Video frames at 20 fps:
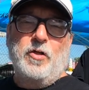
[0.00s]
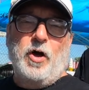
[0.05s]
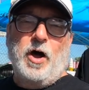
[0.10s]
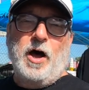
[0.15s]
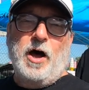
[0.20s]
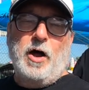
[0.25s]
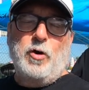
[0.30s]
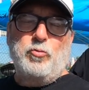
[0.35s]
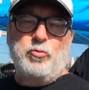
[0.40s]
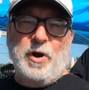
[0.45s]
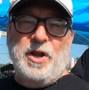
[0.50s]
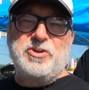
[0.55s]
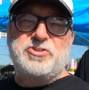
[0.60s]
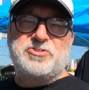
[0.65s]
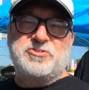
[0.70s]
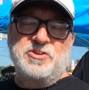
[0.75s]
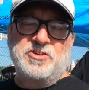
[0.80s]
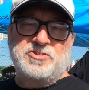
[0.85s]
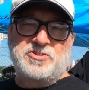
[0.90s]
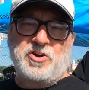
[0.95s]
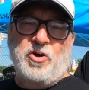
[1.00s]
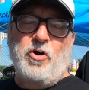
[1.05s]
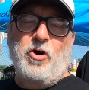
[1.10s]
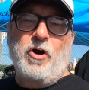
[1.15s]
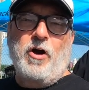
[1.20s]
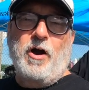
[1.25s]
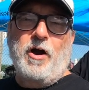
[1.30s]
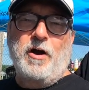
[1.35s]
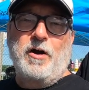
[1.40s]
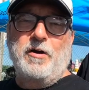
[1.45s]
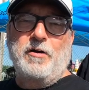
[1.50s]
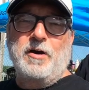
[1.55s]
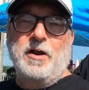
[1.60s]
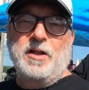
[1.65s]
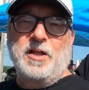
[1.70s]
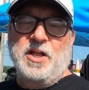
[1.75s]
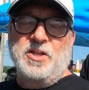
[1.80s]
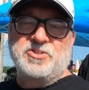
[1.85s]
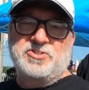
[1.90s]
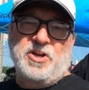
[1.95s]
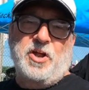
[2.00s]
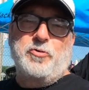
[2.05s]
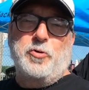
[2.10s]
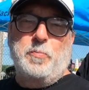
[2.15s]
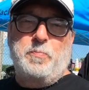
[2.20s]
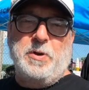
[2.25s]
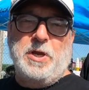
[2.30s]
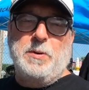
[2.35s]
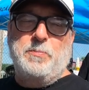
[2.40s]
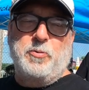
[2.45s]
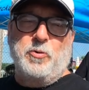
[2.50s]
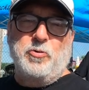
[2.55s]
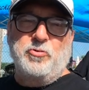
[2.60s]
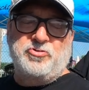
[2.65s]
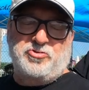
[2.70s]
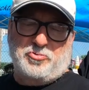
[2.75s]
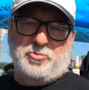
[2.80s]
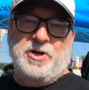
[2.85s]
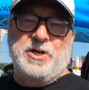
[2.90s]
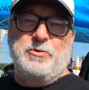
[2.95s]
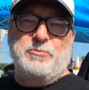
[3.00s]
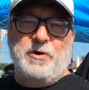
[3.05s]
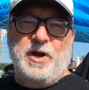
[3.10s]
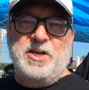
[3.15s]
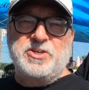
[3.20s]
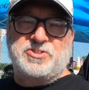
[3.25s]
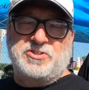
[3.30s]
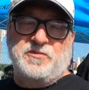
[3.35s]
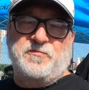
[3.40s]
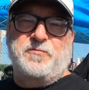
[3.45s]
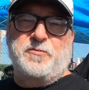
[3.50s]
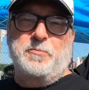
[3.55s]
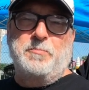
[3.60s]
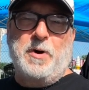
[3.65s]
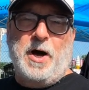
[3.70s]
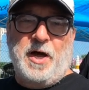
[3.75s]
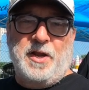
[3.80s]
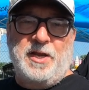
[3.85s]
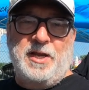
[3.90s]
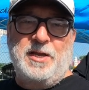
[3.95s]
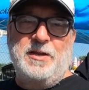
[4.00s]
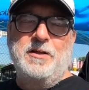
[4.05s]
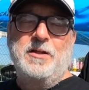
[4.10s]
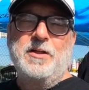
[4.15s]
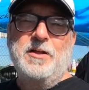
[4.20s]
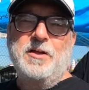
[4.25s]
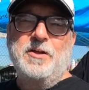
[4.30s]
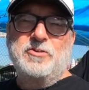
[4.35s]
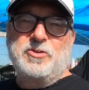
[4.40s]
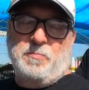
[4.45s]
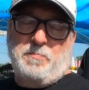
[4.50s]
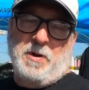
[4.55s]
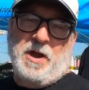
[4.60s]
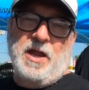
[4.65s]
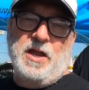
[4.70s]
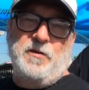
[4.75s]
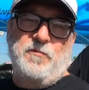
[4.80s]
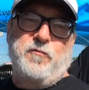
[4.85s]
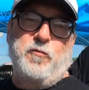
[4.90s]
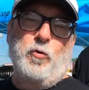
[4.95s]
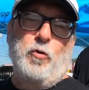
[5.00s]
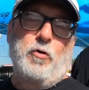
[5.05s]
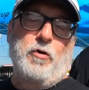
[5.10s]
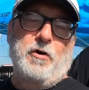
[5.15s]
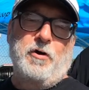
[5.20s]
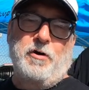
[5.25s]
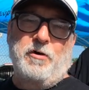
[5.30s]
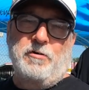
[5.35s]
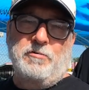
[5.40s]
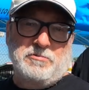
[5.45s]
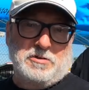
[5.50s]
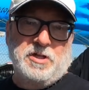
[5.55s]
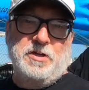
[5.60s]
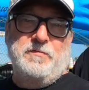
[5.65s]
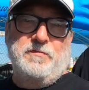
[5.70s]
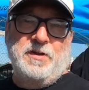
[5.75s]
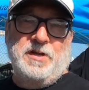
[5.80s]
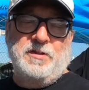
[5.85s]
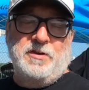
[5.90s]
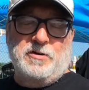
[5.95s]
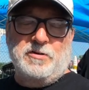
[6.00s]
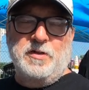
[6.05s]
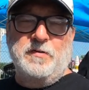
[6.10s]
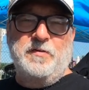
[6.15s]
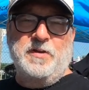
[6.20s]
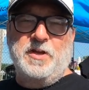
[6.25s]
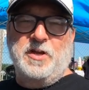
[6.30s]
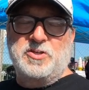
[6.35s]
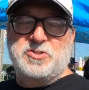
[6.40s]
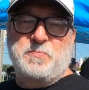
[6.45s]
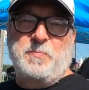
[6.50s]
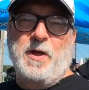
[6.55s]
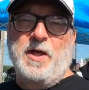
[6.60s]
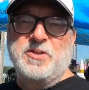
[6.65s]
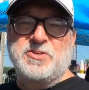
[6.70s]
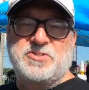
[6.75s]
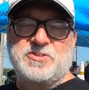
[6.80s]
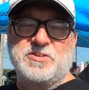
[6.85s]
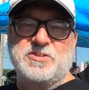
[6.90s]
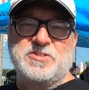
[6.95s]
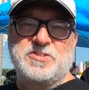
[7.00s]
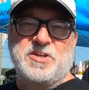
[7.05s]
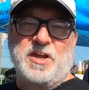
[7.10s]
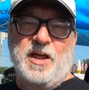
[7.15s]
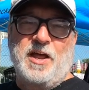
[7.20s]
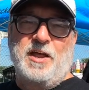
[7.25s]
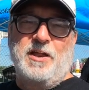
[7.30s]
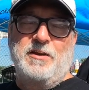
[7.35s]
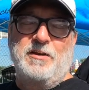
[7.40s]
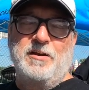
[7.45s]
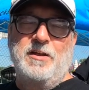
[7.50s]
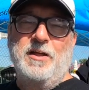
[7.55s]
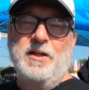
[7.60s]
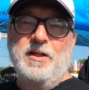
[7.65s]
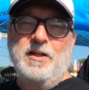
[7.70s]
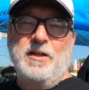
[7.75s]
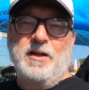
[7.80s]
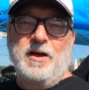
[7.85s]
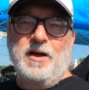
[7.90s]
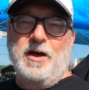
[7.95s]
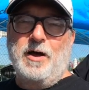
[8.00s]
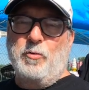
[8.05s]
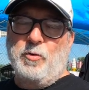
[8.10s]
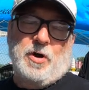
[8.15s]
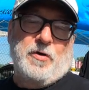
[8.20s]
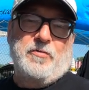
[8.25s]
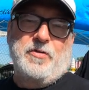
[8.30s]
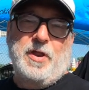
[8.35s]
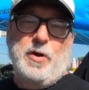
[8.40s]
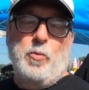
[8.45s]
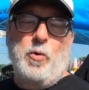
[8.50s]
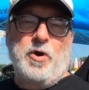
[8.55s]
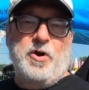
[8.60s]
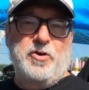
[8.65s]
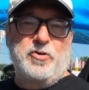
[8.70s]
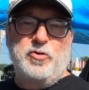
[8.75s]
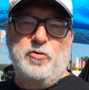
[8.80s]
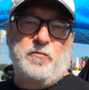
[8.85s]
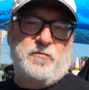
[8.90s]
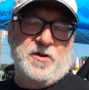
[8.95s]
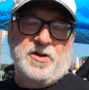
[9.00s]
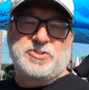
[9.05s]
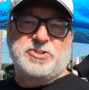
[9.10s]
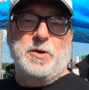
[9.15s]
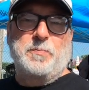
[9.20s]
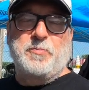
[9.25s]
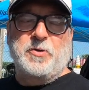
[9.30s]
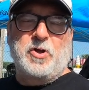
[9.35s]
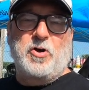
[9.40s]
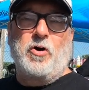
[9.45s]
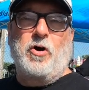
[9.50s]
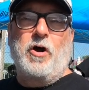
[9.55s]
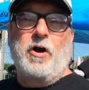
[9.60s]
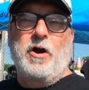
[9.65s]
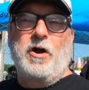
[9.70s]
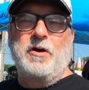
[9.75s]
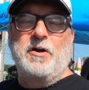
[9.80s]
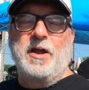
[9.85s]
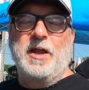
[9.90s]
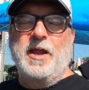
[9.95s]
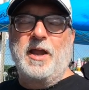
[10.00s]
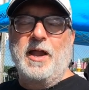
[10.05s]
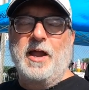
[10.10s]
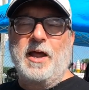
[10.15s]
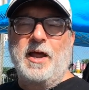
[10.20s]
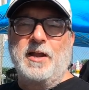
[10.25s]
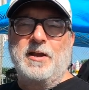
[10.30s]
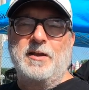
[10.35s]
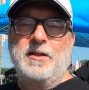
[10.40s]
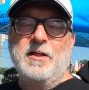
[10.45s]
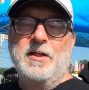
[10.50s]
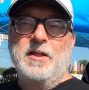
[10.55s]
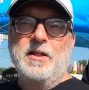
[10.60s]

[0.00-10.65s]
uh, raced this car against other people, street racing for money to pay for living, their living expenses, and uh, whatever they wanted to do, fix up the car. And